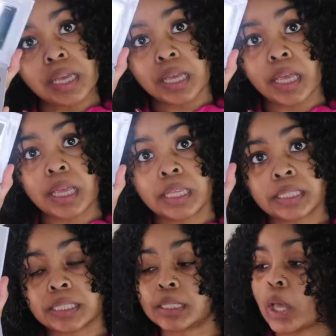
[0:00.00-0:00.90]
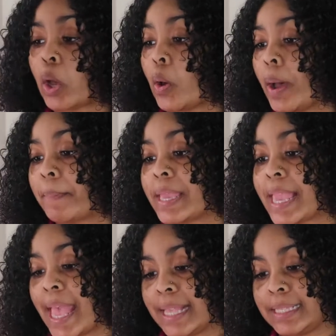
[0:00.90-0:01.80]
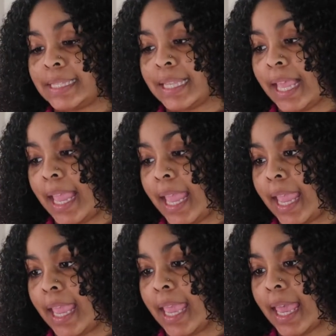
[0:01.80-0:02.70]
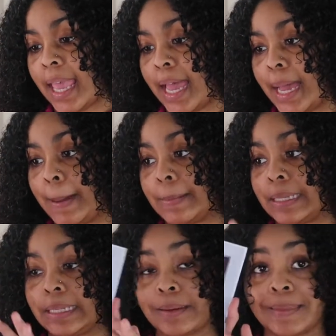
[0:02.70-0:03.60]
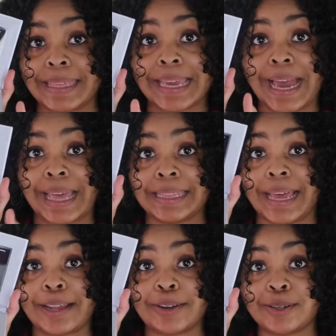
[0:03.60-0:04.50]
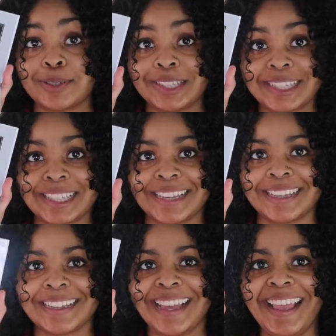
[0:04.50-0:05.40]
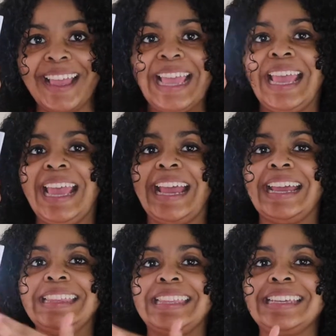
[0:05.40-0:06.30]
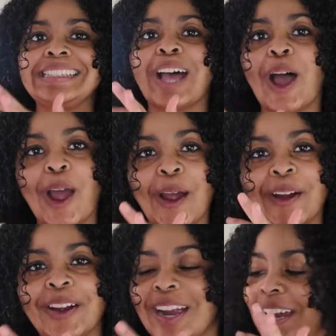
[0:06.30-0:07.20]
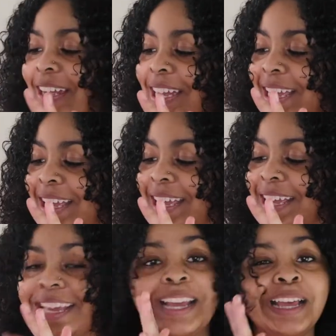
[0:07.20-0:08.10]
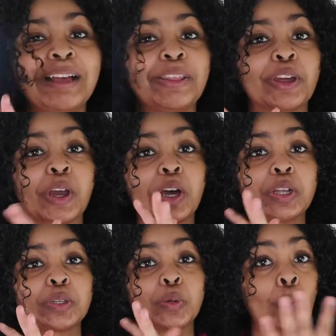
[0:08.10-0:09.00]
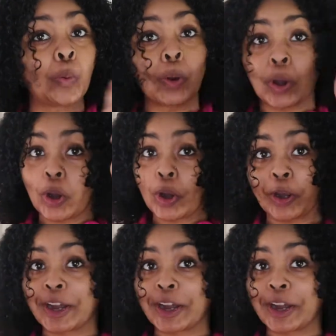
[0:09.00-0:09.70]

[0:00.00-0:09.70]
Yes, so I'm guessing these are the highlighters and these are the contour.